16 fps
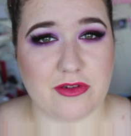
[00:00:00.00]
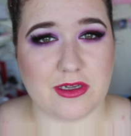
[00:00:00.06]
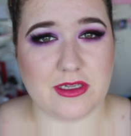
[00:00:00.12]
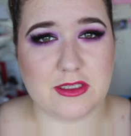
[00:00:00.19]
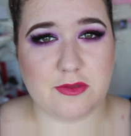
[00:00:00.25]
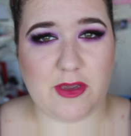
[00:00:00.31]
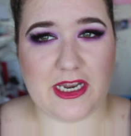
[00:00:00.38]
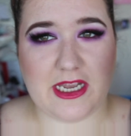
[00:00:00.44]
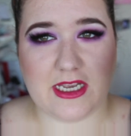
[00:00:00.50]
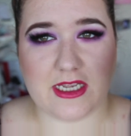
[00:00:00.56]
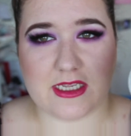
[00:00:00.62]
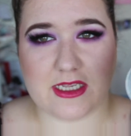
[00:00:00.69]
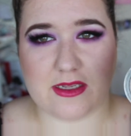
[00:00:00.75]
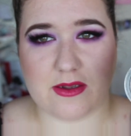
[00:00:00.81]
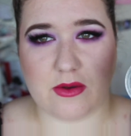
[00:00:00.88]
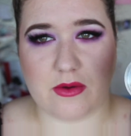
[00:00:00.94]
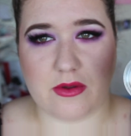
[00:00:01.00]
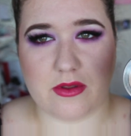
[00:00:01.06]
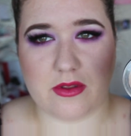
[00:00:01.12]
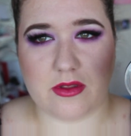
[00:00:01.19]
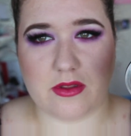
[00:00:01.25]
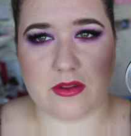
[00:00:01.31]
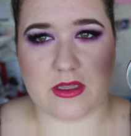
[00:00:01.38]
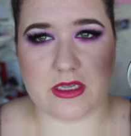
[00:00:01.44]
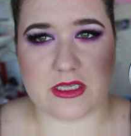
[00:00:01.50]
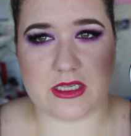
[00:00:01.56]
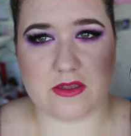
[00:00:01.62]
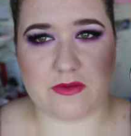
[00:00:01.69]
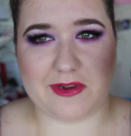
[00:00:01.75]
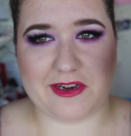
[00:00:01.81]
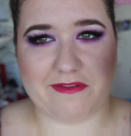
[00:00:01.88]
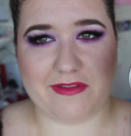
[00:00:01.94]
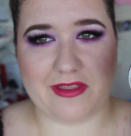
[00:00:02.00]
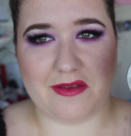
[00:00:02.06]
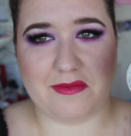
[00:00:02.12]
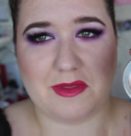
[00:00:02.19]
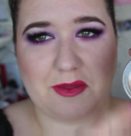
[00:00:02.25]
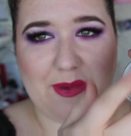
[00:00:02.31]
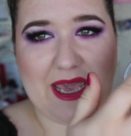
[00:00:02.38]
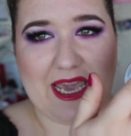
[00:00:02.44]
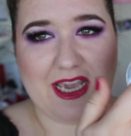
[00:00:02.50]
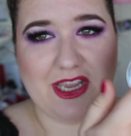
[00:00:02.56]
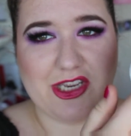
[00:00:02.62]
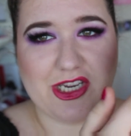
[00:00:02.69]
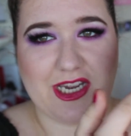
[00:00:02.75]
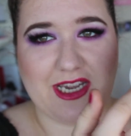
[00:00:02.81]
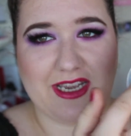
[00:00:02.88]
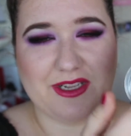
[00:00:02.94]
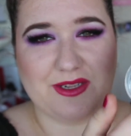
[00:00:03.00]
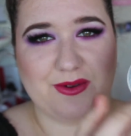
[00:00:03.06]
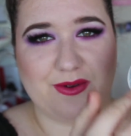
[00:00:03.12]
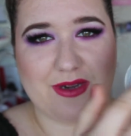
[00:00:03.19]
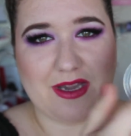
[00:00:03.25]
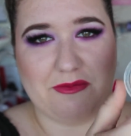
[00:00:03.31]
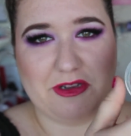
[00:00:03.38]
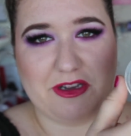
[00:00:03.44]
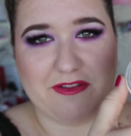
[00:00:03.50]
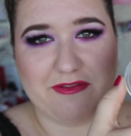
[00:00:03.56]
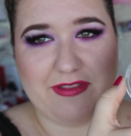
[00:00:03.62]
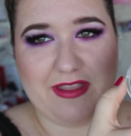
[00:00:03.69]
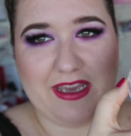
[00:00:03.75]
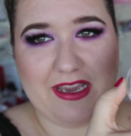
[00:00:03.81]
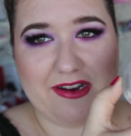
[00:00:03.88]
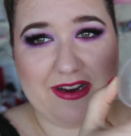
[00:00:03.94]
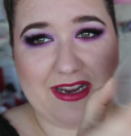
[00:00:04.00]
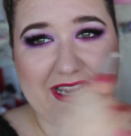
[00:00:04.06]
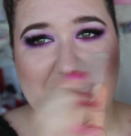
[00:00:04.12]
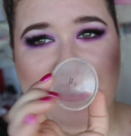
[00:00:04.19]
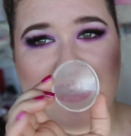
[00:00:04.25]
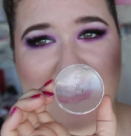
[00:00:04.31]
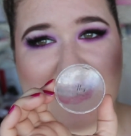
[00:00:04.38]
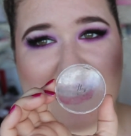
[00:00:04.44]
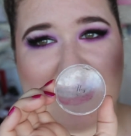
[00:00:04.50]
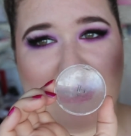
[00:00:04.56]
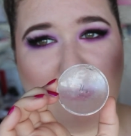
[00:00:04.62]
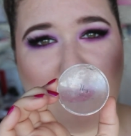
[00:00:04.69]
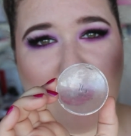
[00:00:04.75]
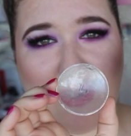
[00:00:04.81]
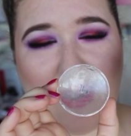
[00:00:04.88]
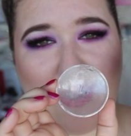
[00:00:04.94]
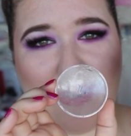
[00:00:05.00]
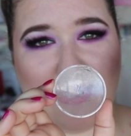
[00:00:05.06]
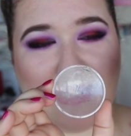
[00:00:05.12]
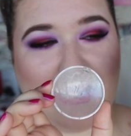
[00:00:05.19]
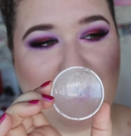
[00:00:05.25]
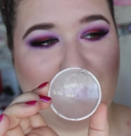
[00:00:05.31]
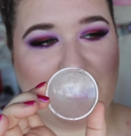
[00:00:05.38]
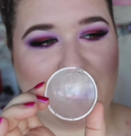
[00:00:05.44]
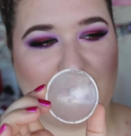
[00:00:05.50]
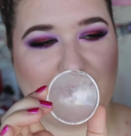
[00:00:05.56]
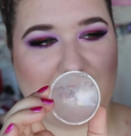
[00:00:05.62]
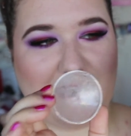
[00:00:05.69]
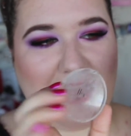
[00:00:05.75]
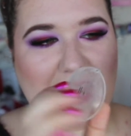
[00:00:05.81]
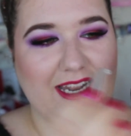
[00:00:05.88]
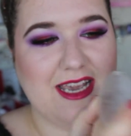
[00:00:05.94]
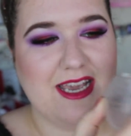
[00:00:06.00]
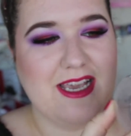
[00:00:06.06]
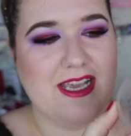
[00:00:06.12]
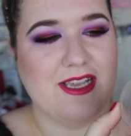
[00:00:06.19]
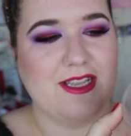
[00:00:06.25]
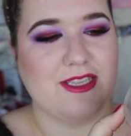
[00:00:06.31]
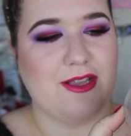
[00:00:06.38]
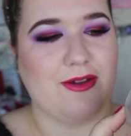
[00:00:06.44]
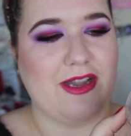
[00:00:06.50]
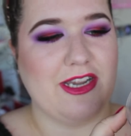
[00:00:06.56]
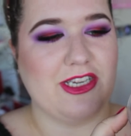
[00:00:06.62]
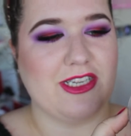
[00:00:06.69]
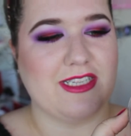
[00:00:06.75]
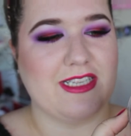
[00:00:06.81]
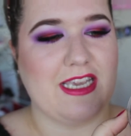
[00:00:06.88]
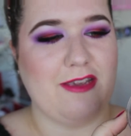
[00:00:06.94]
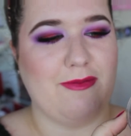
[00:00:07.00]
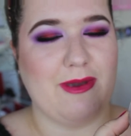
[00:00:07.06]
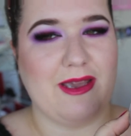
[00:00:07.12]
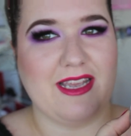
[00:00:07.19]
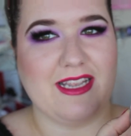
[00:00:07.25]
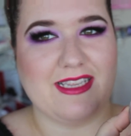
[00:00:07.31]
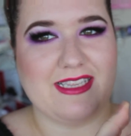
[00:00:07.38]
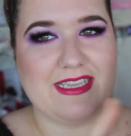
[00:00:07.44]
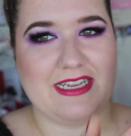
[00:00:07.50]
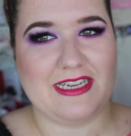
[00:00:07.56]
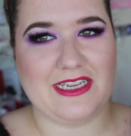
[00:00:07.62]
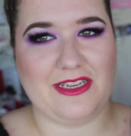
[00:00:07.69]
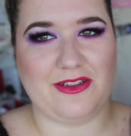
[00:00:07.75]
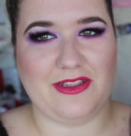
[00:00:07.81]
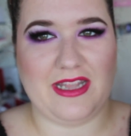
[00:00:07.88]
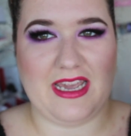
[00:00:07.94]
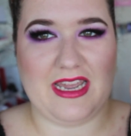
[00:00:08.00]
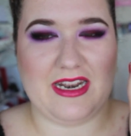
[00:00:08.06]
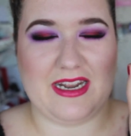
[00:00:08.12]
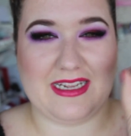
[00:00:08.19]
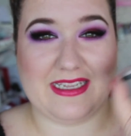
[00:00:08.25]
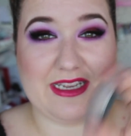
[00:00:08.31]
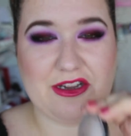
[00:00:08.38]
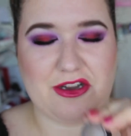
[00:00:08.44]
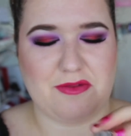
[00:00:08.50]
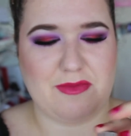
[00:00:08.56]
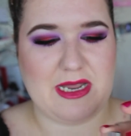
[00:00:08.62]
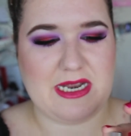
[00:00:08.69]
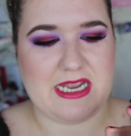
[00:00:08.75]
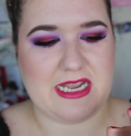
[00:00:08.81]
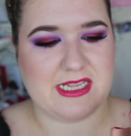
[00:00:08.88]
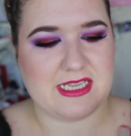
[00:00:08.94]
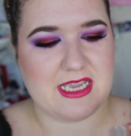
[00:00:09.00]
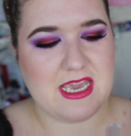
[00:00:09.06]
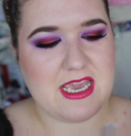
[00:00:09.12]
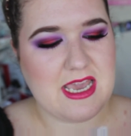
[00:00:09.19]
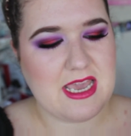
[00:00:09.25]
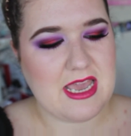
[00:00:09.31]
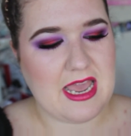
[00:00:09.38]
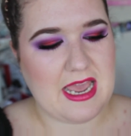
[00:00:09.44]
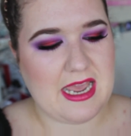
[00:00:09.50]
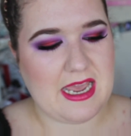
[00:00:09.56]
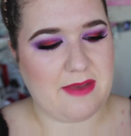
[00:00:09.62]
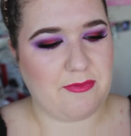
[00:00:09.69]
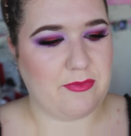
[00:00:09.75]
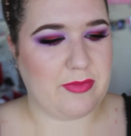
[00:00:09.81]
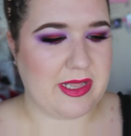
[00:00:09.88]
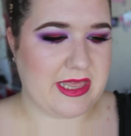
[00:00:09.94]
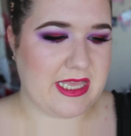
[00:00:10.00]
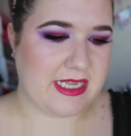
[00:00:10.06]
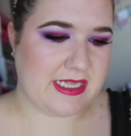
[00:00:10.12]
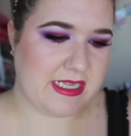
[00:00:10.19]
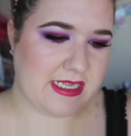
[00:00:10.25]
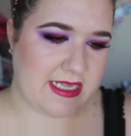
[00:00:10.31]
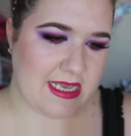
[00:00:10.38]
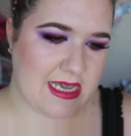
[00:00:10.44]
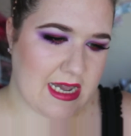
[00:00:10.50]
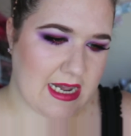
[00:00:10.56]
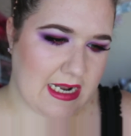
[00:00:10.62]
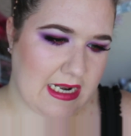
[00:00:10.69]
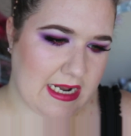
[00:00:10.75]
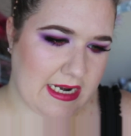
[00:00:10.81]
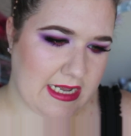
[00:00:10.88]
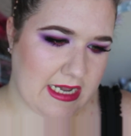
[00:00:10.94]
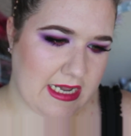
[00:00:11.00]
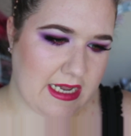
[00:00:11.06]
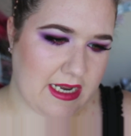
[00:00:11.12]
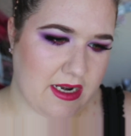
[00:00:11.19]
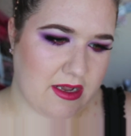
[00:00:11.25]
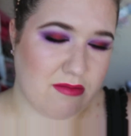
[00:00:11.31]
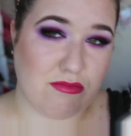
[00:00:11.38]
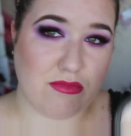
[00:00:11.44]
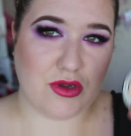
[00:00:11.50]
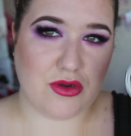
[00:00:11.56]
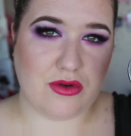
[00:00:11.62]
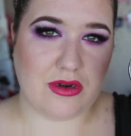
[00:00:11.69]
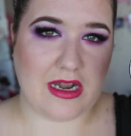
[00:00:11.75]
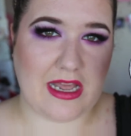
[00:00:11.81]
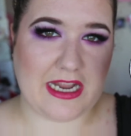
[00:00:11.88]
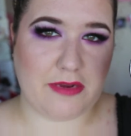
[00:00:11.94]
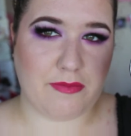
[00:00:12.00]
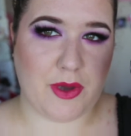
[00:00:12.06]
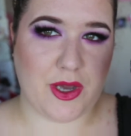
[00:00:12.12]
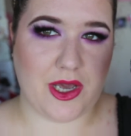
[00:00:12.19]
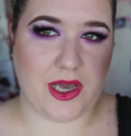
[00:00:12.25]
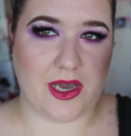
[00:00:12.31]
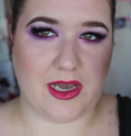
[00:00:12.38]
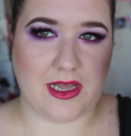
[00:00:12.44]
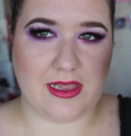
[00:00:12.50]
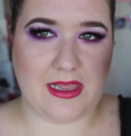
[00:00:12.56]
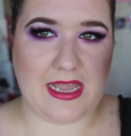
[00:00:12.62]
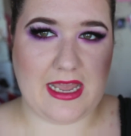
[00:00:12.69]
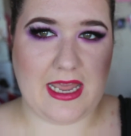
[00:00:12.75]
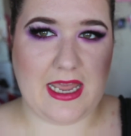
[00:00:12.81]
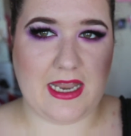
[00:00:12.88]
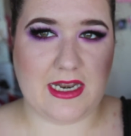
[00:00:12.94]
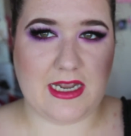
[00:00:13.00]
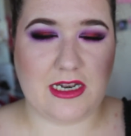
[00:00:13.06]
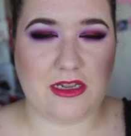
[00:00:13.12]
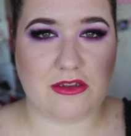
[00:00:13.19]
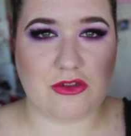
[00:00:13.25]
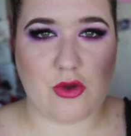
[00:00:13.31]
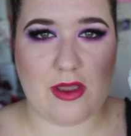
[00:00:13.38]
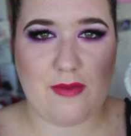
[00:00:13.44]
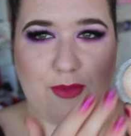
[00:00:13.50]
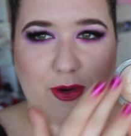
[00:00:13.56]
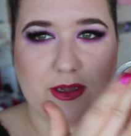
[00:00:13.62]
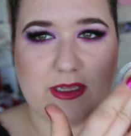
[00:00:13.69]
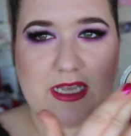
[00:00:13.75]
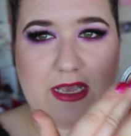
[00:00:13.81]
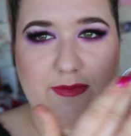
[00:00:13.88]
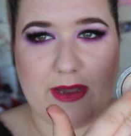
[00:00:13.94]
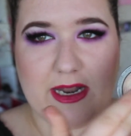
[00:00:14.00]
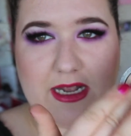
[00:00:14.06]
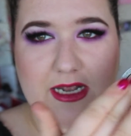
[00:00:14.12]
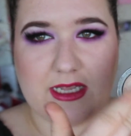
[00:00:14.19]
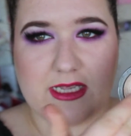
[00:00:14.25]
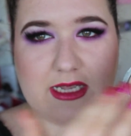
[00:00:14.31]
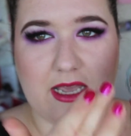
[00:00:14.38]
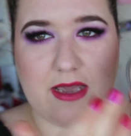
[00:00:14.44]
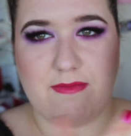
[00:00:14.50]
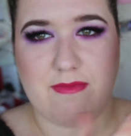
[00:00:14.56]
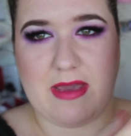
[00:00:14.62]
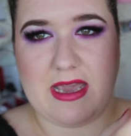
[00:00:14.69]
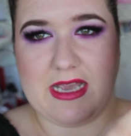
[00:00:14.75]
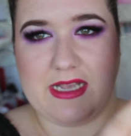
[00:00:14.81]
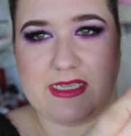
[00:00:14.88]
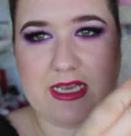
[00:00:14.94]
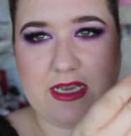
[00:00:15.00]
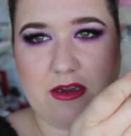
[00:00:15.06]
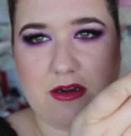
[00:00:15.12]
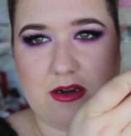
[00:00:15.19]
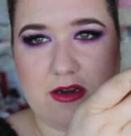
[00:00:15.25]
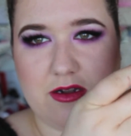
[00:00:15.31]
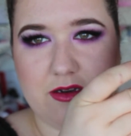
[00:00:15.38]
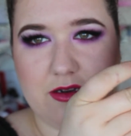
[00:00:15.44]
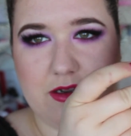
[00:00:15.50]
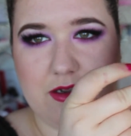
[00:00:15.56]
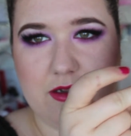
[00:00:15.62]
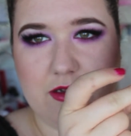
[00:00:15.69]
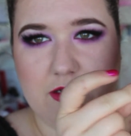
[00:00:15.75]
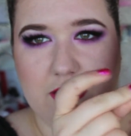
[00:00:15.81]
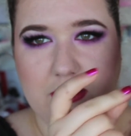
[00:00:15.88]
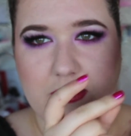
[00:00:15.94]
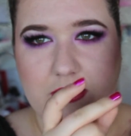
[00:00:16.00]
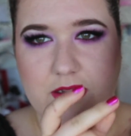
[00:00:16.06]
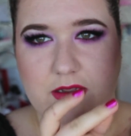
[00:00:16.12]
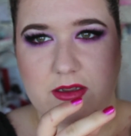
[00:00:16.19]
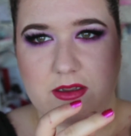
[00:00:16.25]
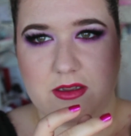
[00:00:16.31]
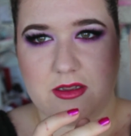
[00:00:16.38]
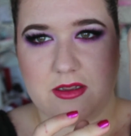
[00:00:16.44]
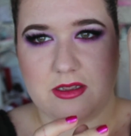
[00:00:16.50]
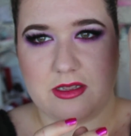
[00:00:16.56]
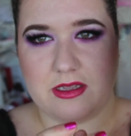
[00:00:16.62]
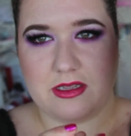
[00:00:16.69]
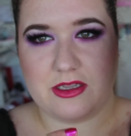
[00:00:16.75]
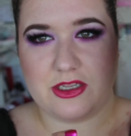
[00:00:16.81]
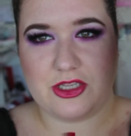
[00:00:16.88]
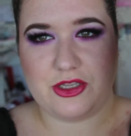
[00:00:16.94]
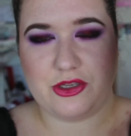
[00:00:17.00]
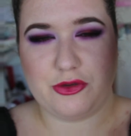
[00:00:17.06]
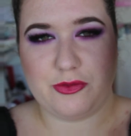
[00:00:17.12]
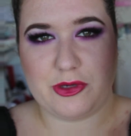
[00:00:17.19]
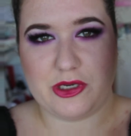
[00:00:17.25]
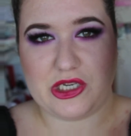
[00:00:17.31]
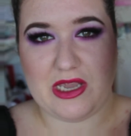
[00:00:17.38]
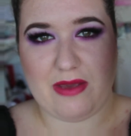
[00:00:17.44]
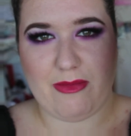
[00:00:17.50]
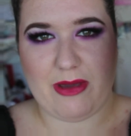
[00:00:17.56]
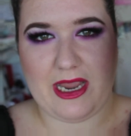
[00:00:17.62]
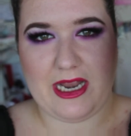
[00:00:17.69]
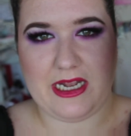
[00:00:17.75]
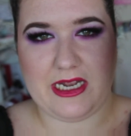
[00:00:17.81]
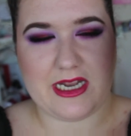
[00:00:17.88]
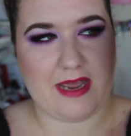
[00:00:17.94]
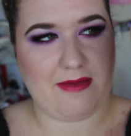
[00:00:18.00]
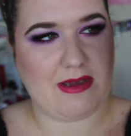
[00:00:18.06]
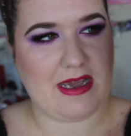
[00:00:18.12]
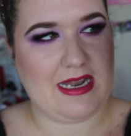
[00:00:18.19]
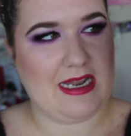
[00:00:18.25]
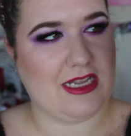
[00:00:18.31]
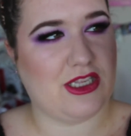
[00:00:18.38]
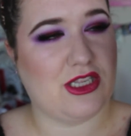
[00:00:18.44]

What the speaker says: Cosmetics. This is one of them. The packaging, it's all coming off there. And the lid broke. I'm so sad. So I just keep it sitting on there and I sit it on my desk. But this is the highlighter in Moonlight Pearl. And it looks quite bronzy, but it's amazing on. Super champagne-y type colour.